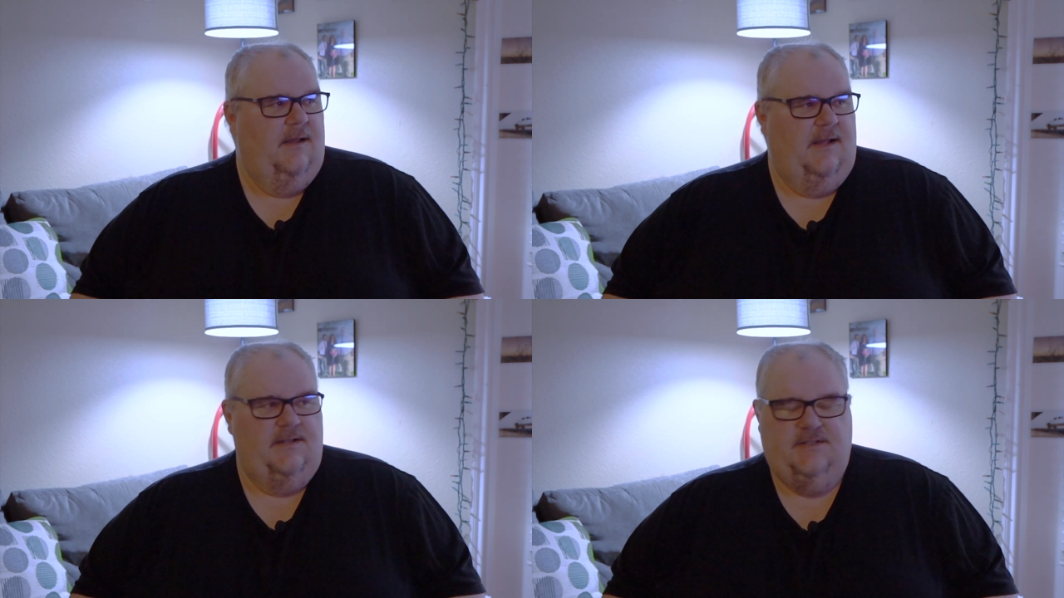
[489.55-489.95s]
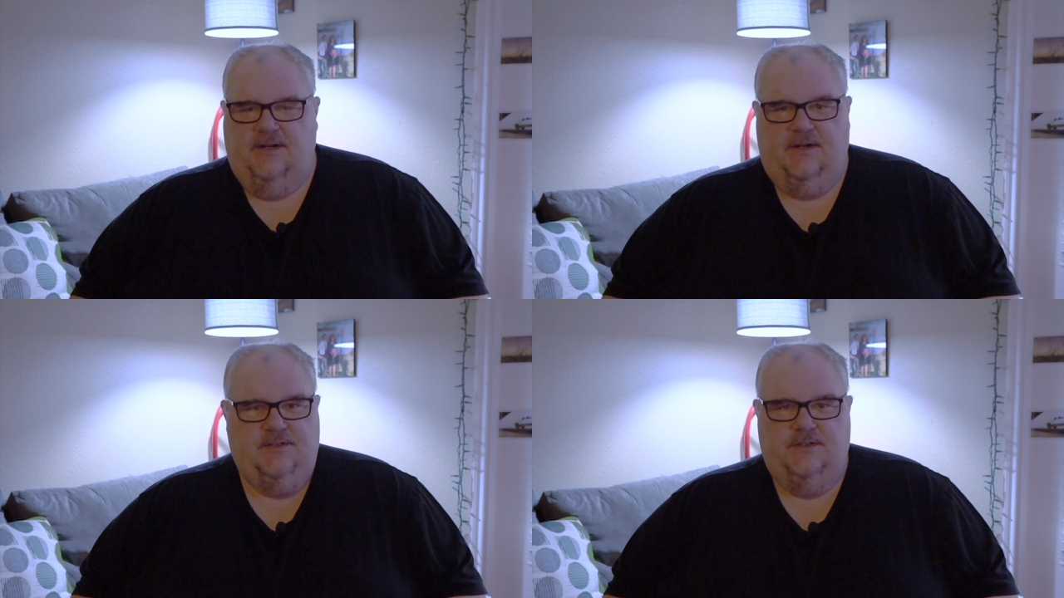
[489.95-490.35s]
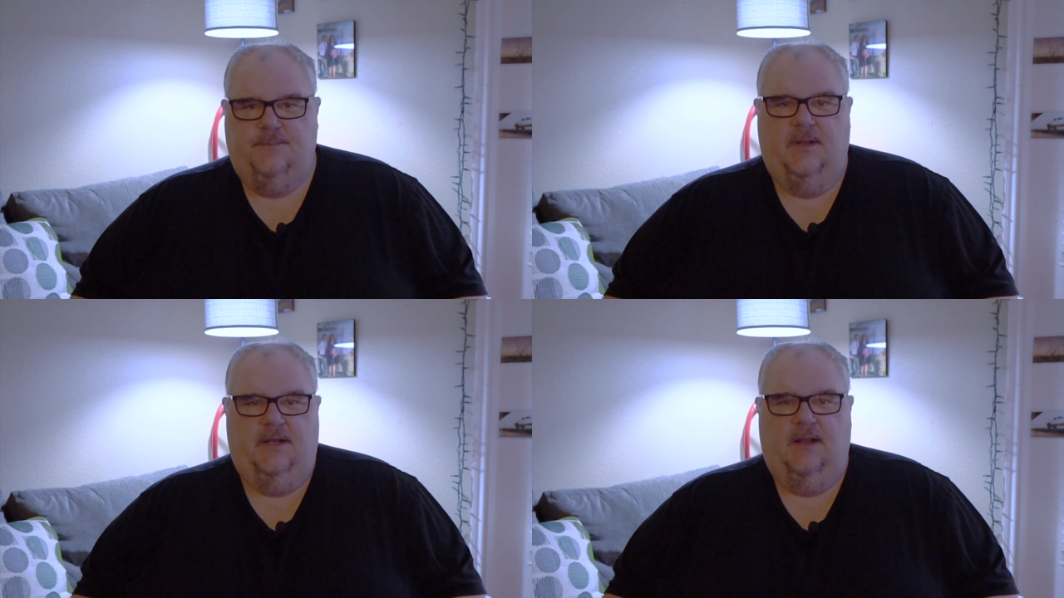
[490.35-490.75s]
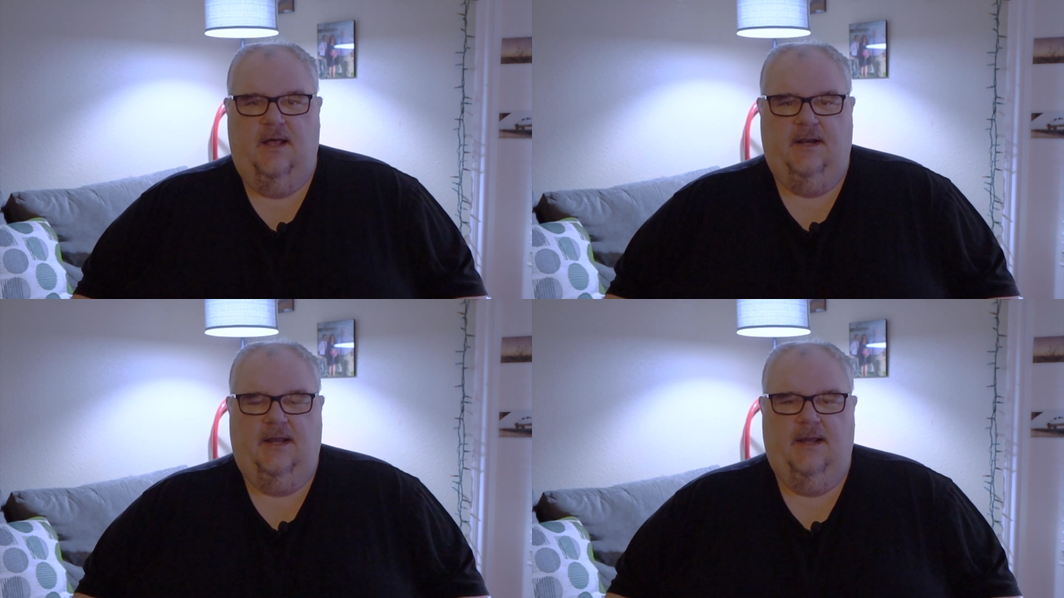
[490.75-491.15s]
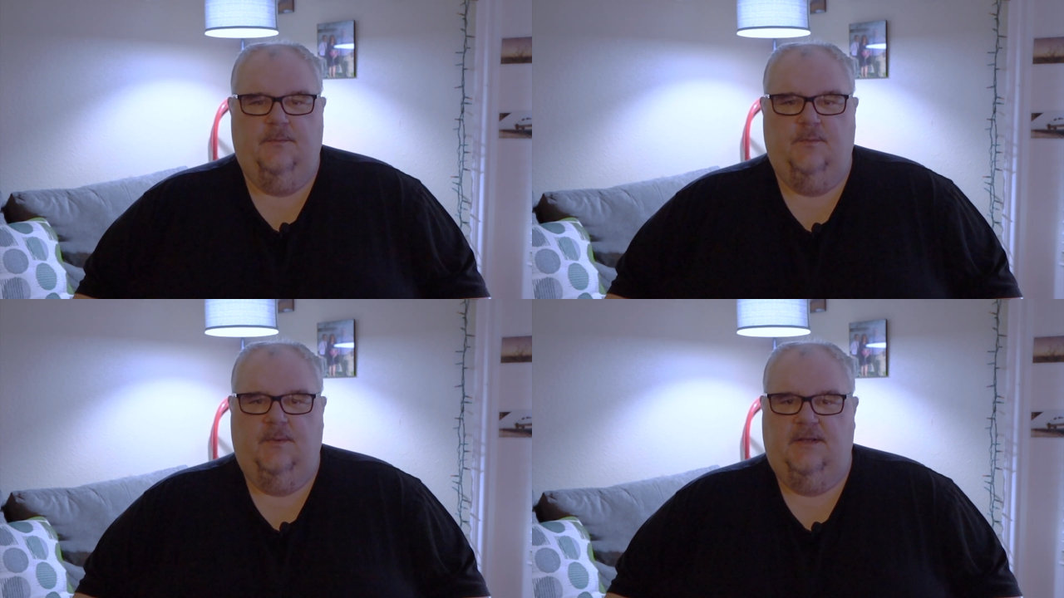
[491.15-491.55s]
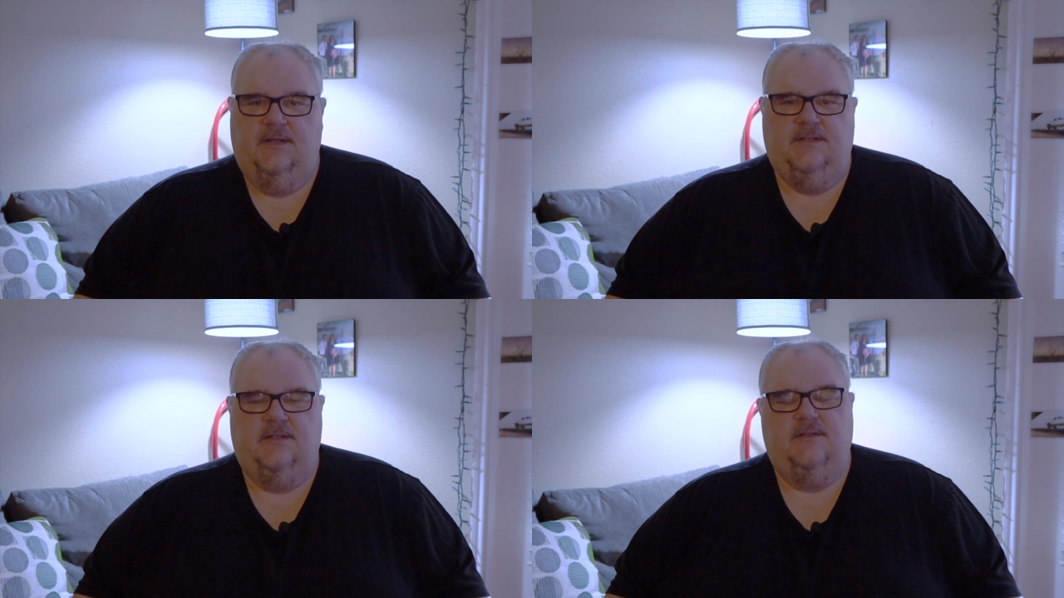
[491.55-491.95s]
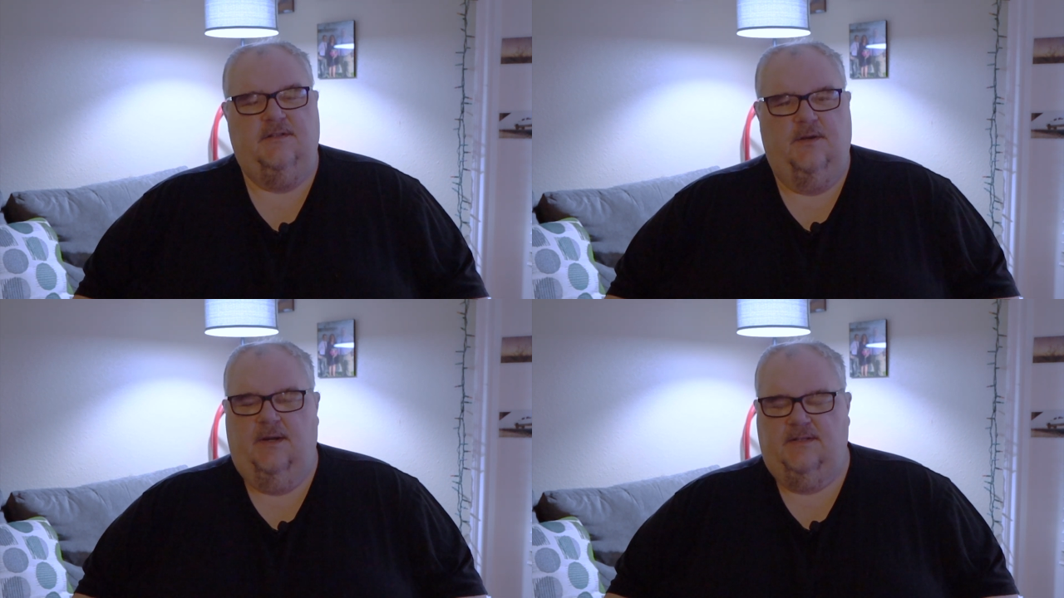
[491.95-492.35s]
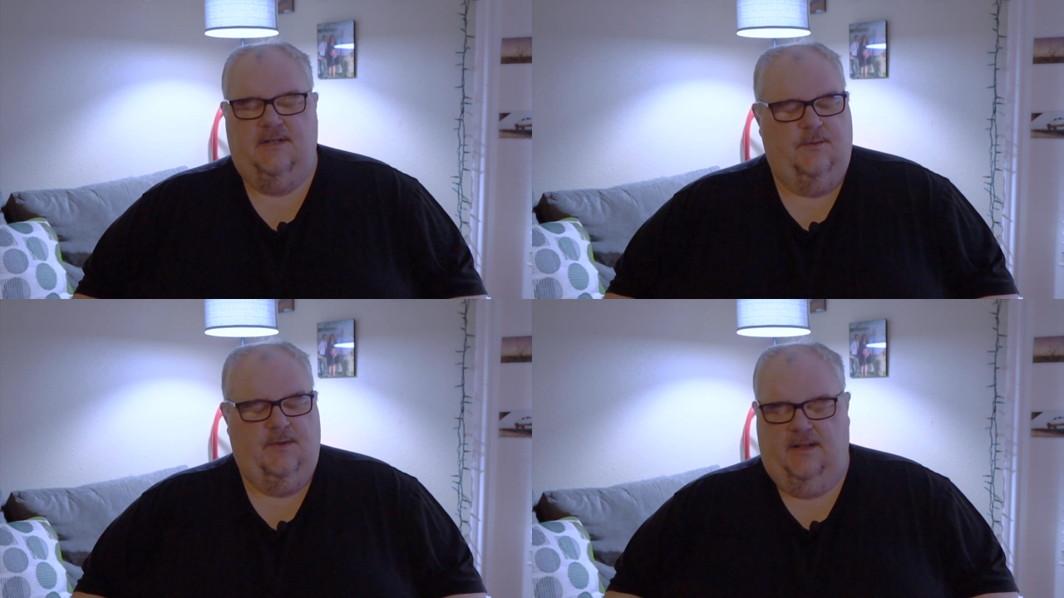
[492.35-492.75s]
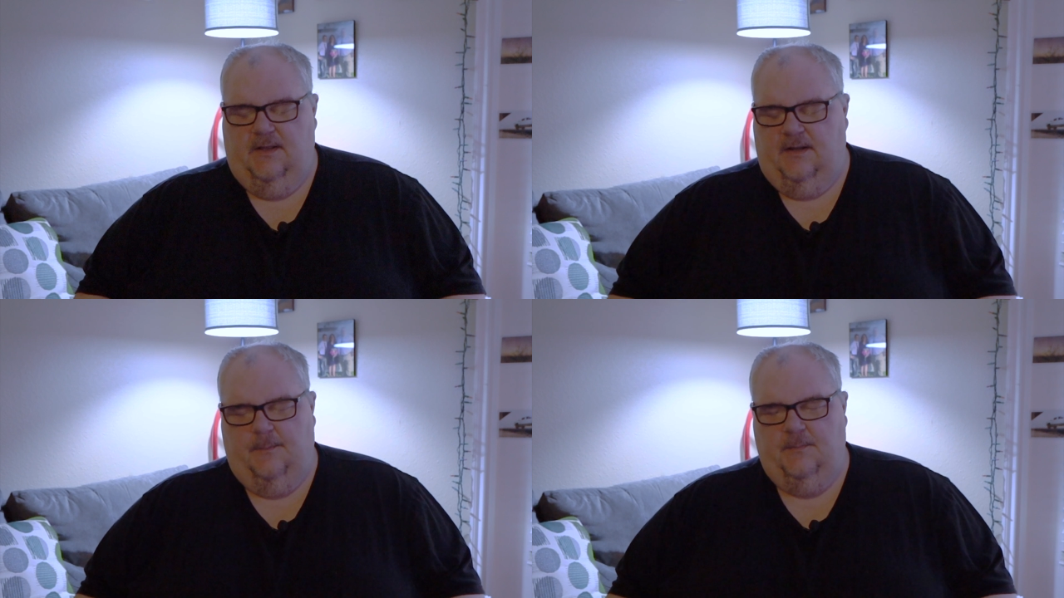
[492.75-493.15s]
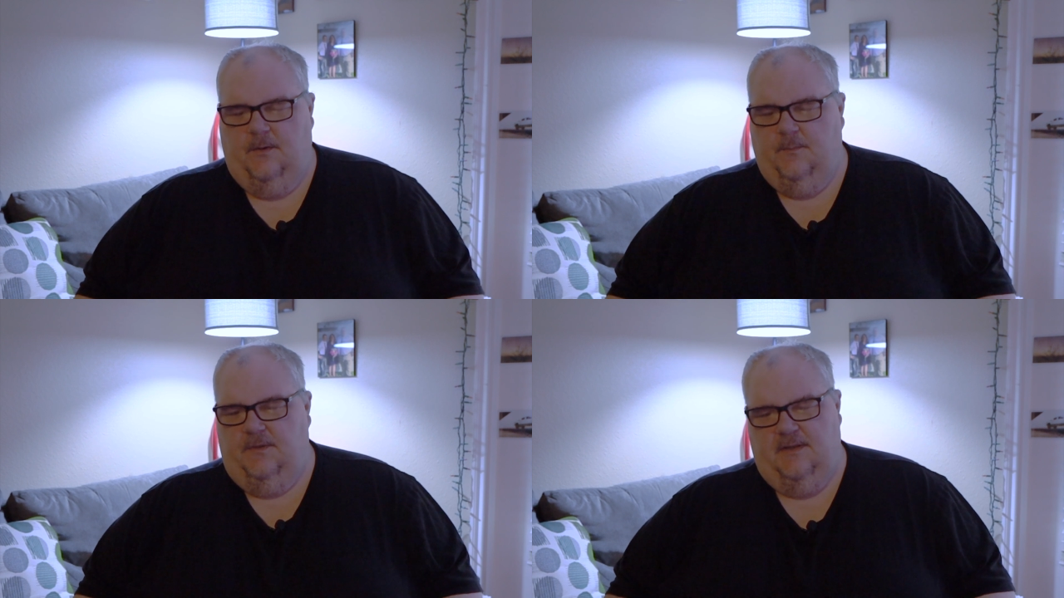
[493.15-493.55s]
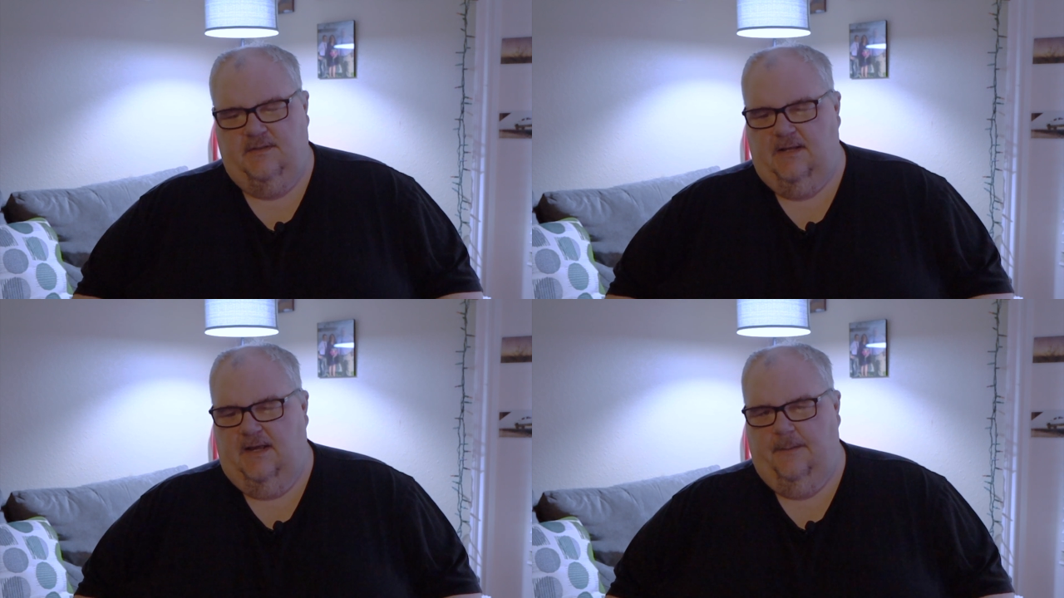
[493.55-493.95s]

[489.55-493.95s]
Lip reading: And Sarah just played a lot of games with us. And so I said, okay, look, I'm done with this.